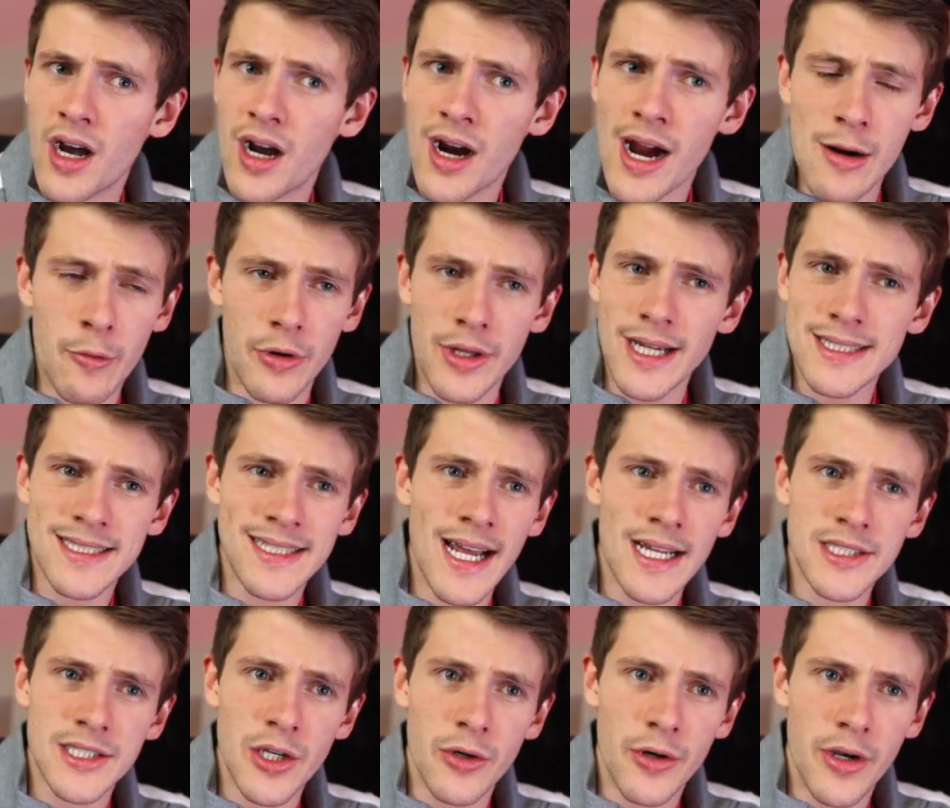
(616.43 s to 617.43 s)
All right, well, that's
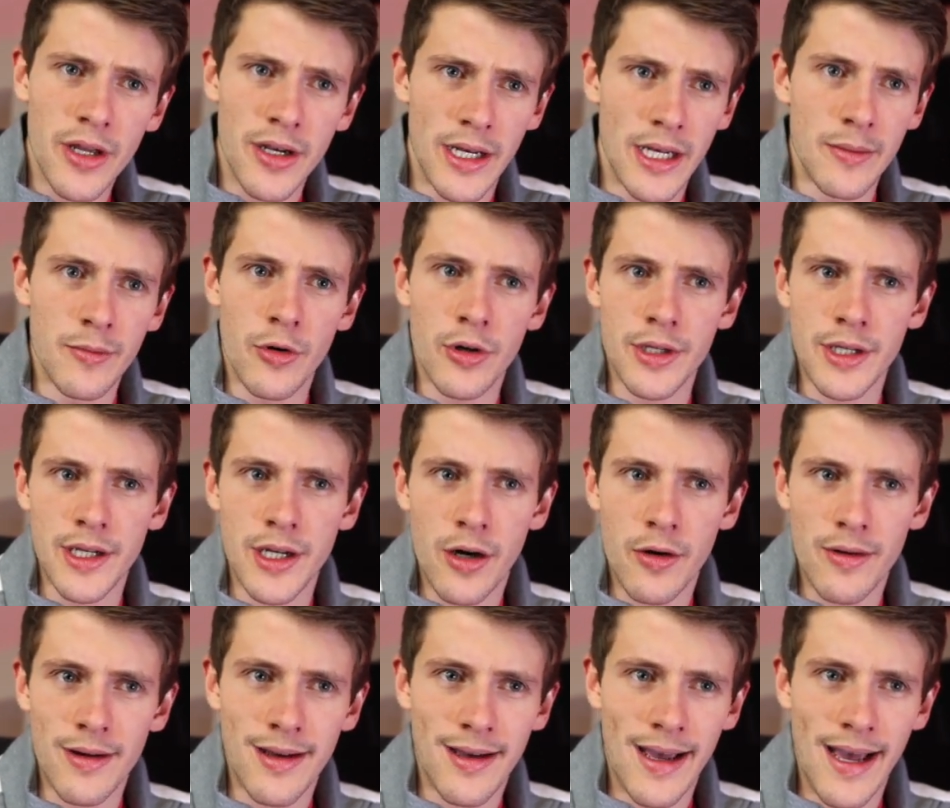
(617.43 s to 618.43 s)
not so good anymore. You
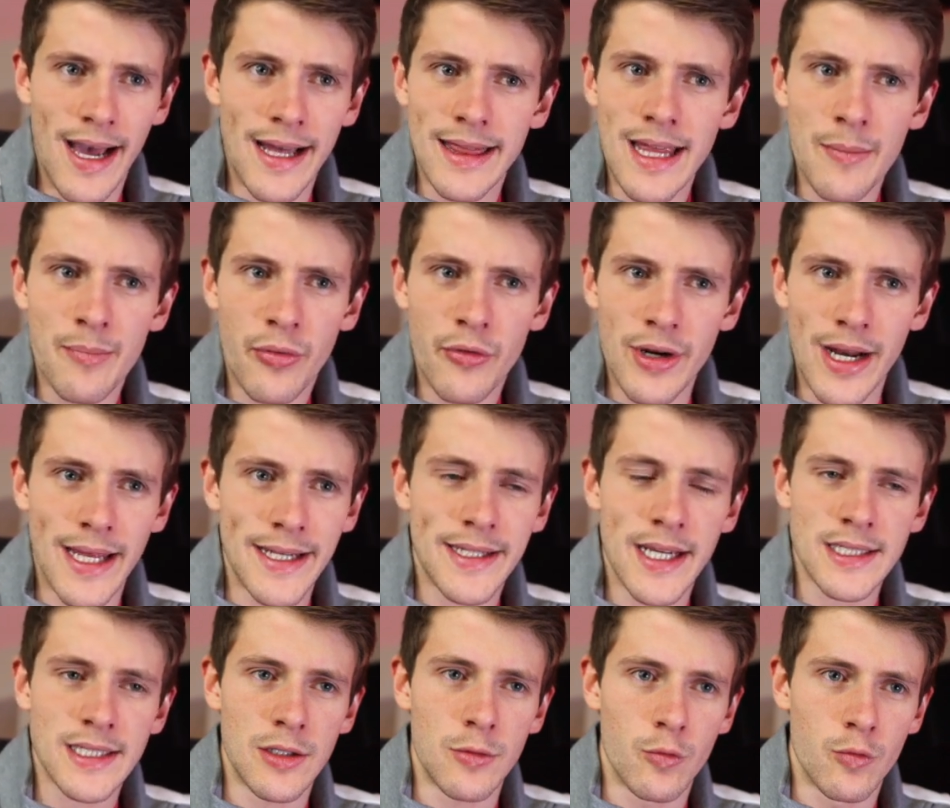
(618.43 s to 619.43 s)
know, at that point, it
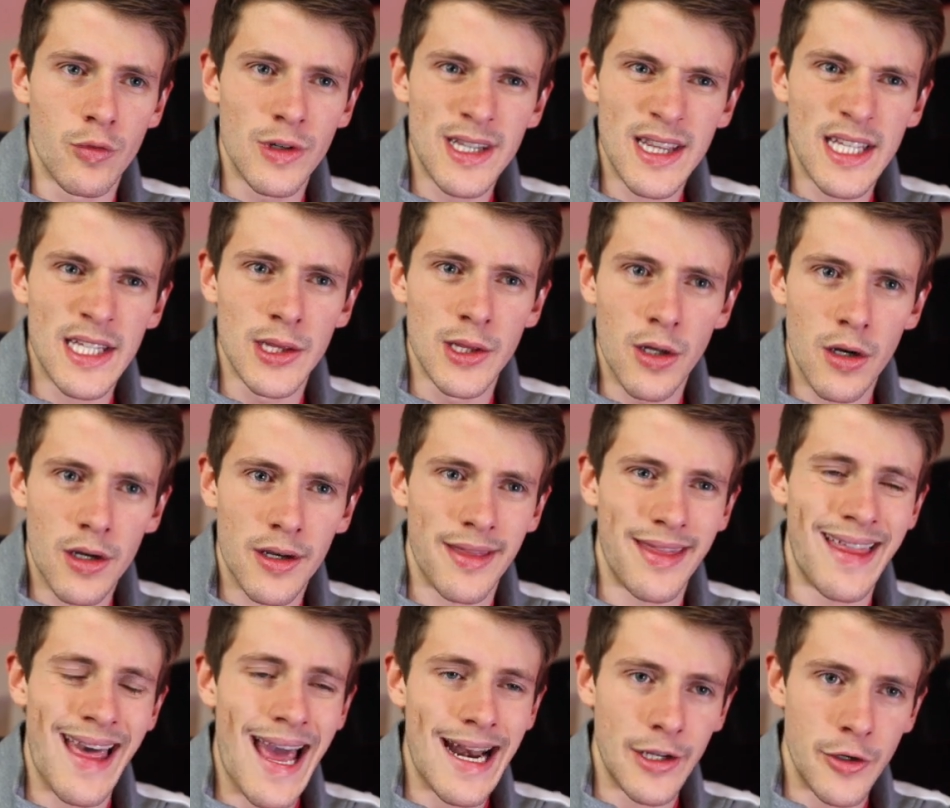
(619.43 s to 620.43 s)
doesn't really look
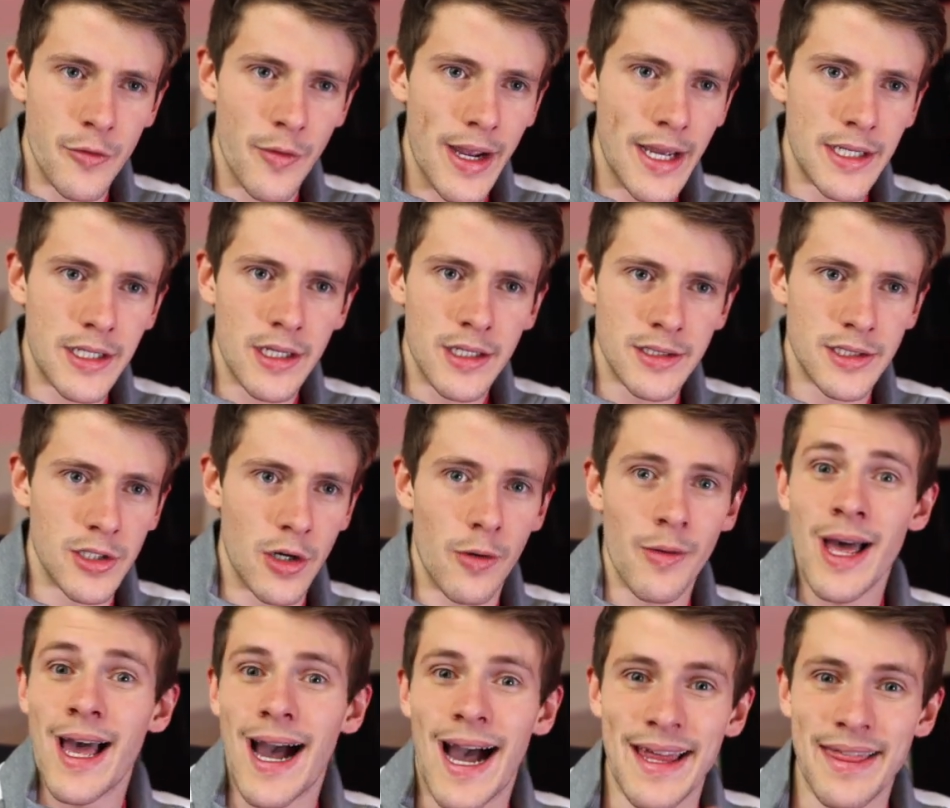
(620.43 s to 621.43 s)
that great.
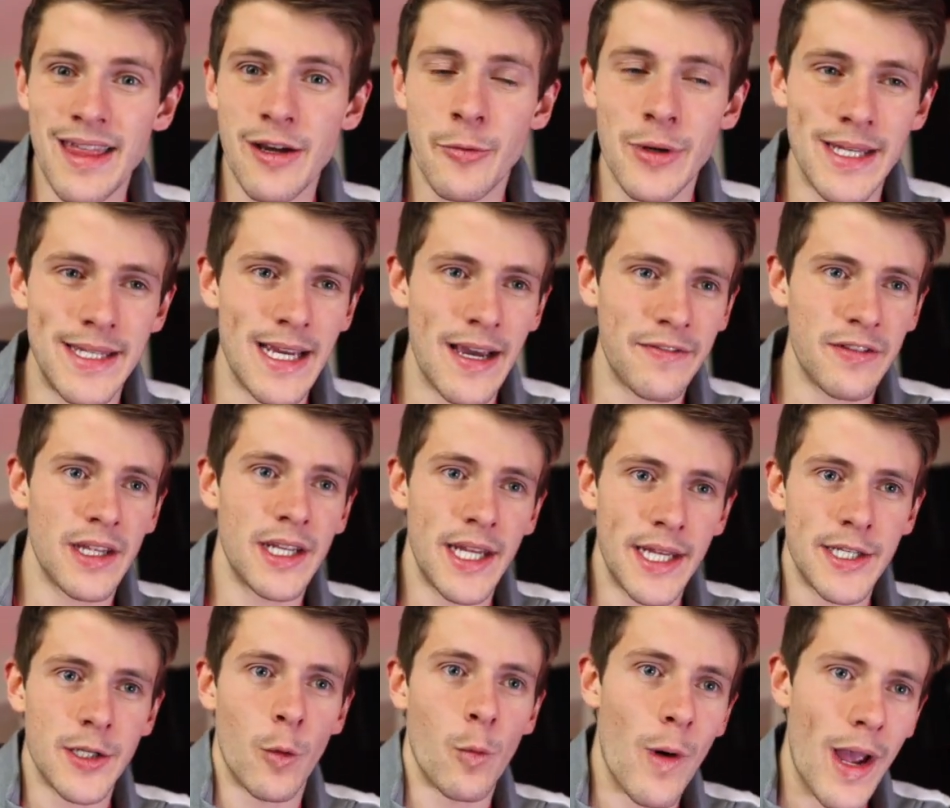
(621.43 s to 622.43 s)
So I think we definitely
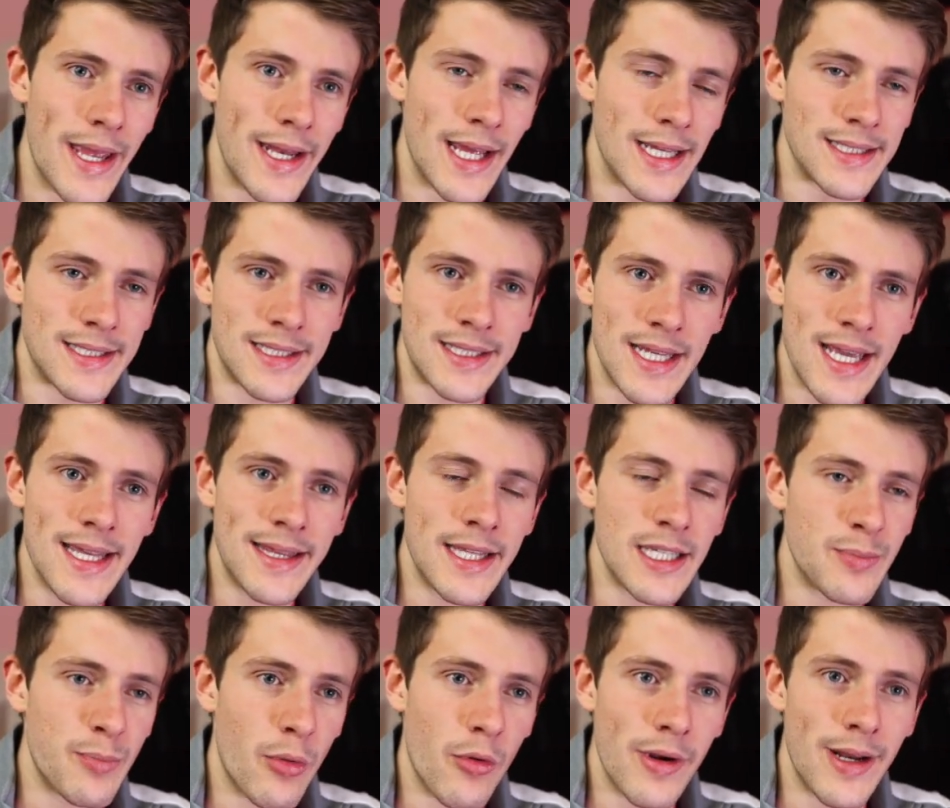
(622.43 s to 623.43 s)
need to wait and see at
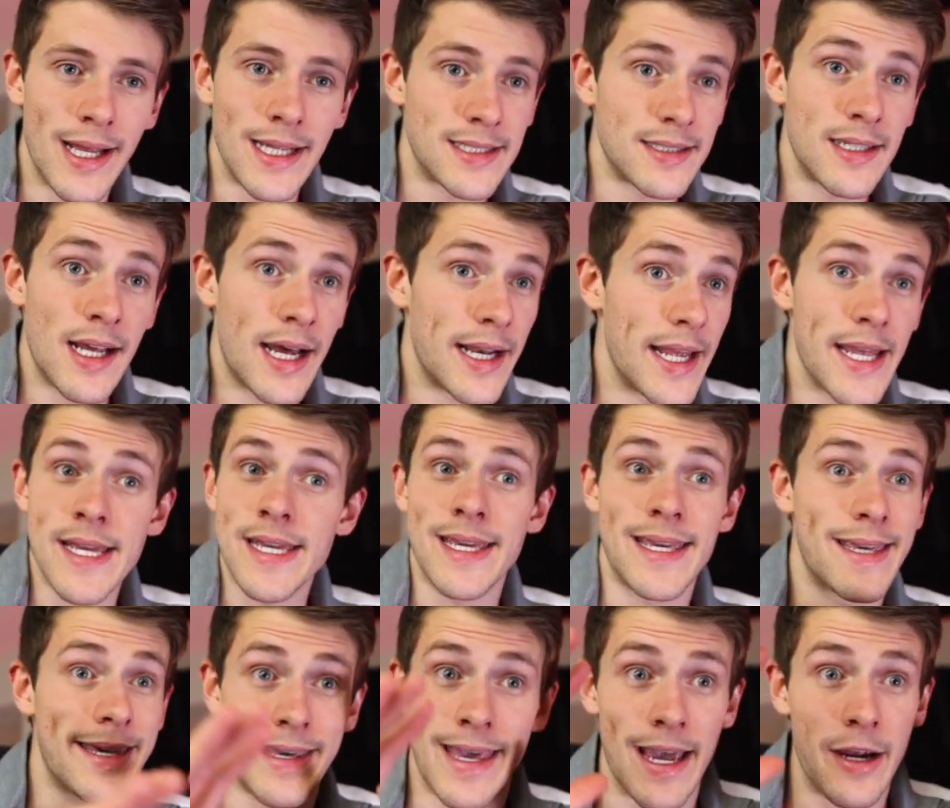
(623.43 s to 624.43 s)
this point. It's not a
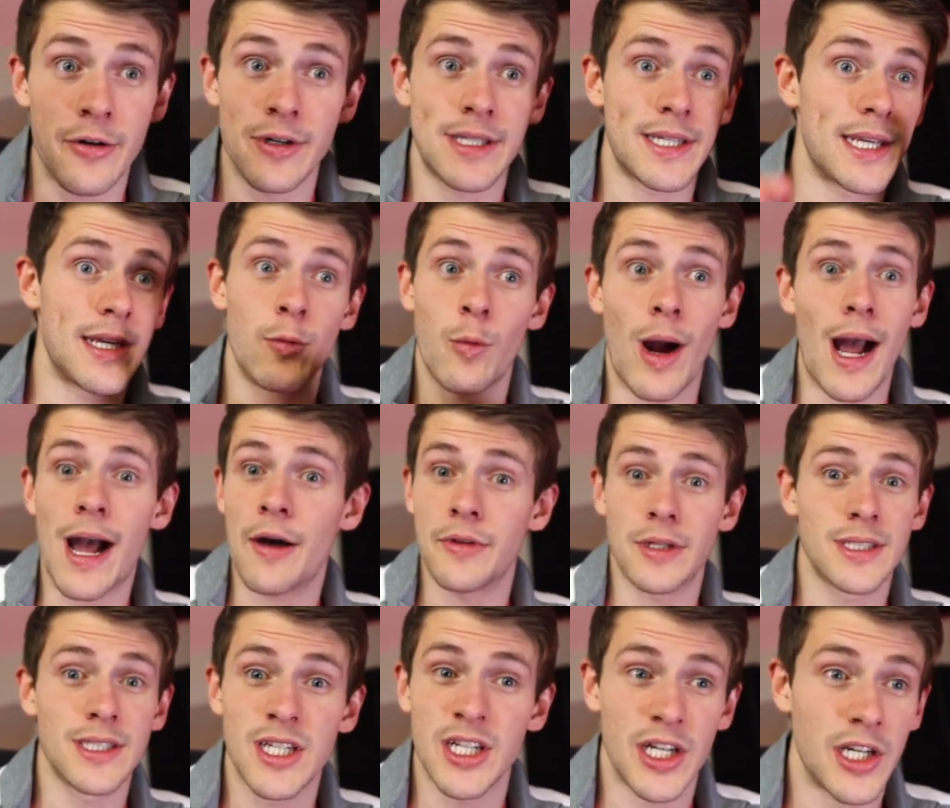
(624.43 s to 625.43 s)
guaranteed, wow,
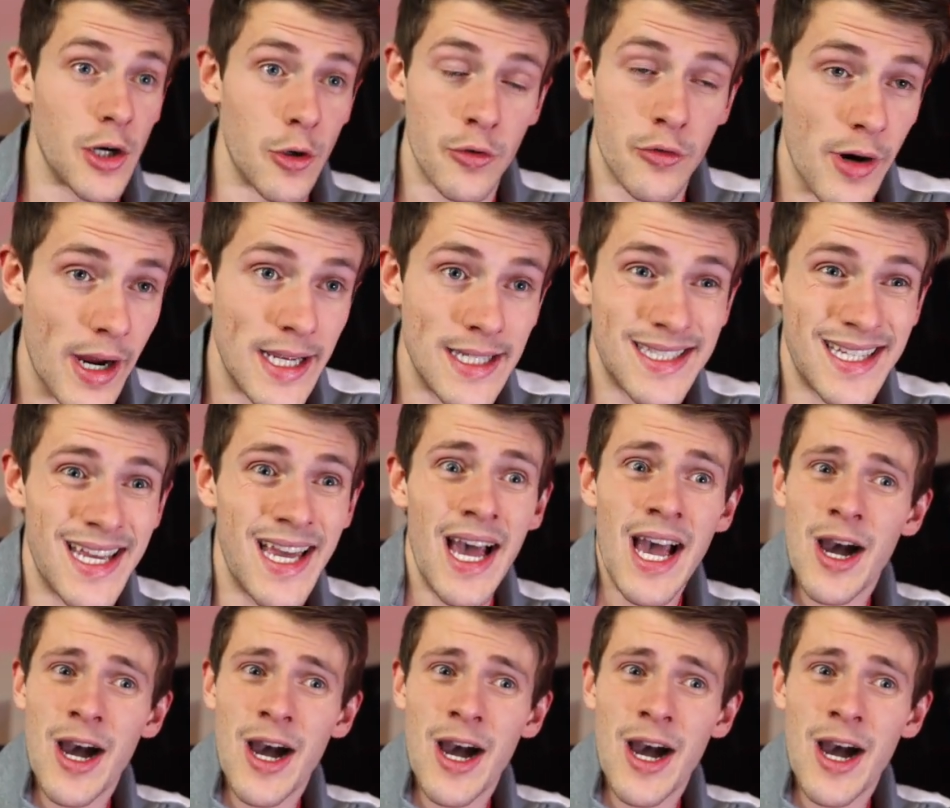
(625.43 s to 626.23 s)
this is going to go crazy.